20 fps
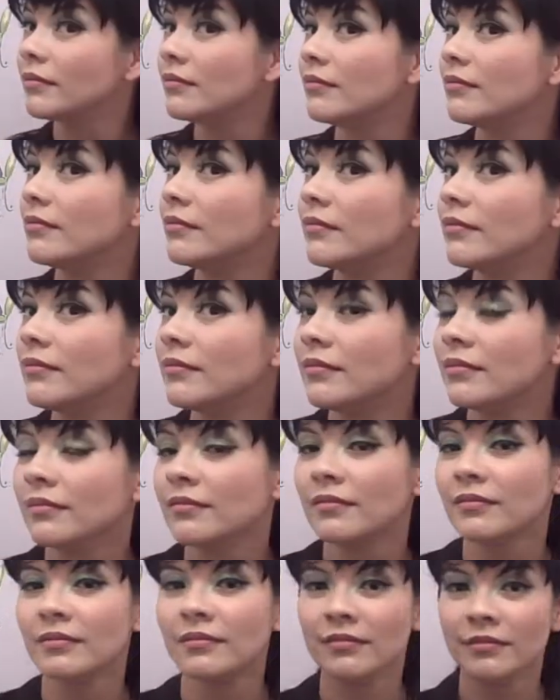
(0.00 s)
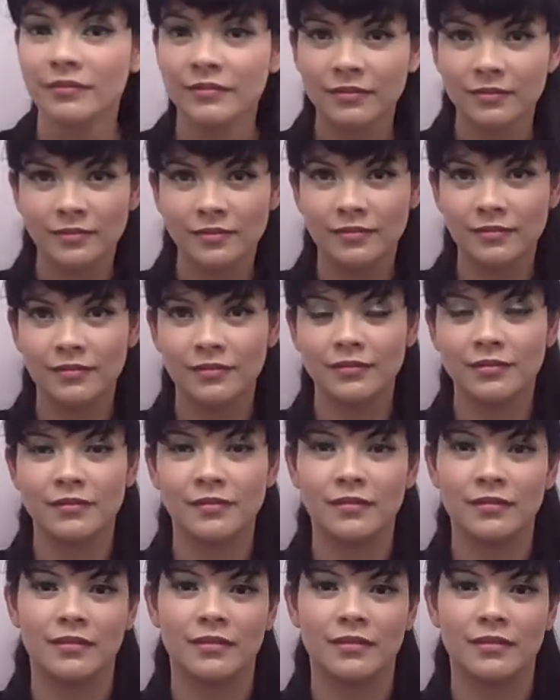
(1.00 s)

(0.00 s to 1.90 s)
(no one is talking)